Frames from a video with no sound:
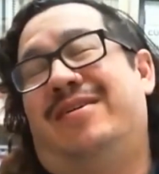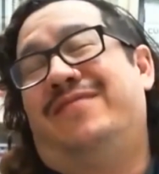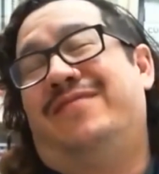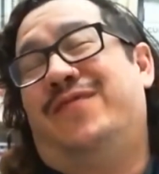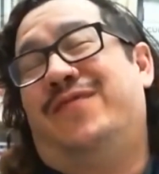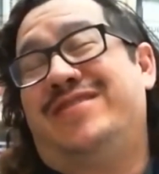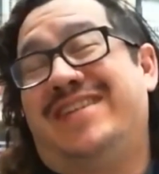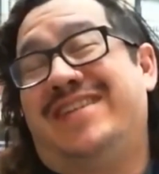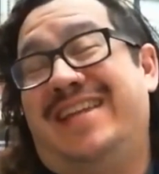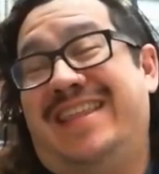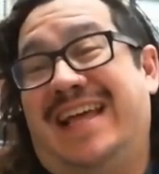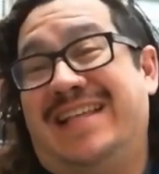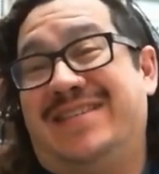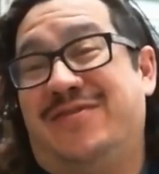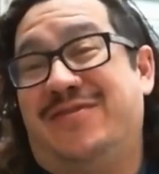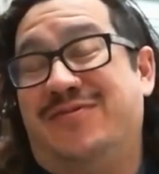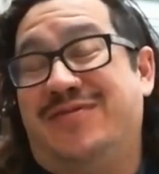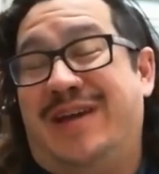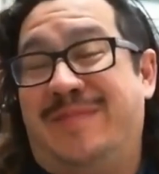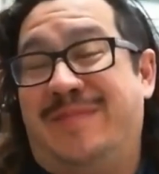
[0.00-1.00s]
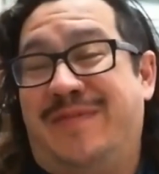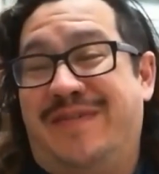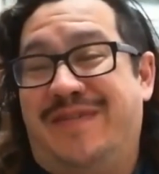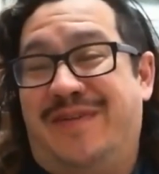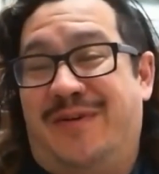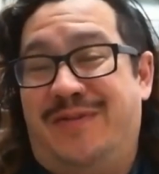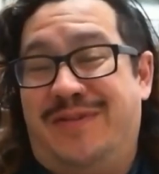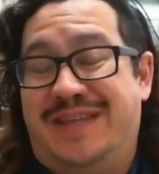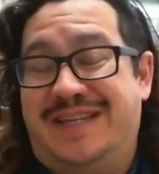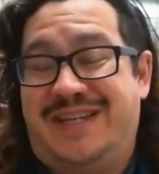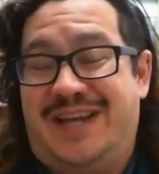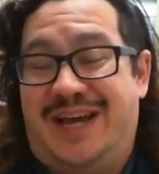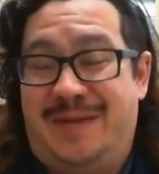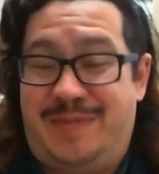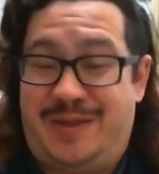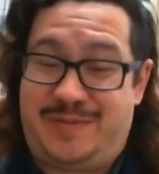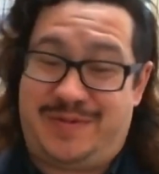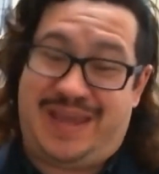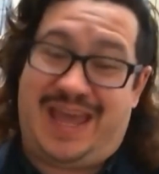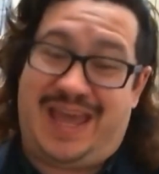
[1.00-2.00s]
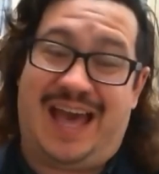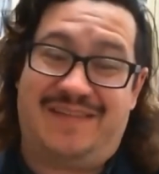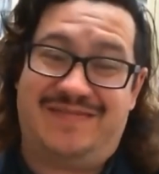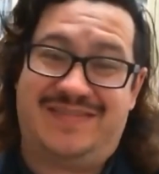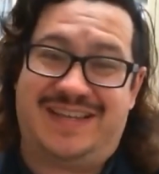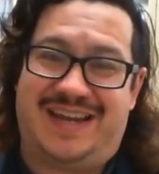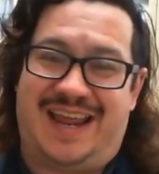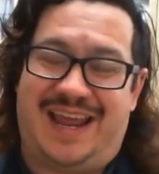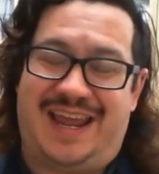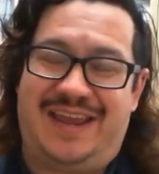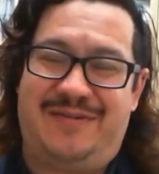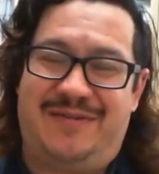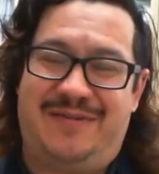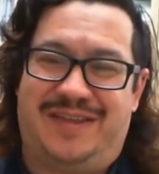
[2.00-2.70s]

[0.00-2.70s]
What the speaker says: unfortunately, that's all the time that we have today.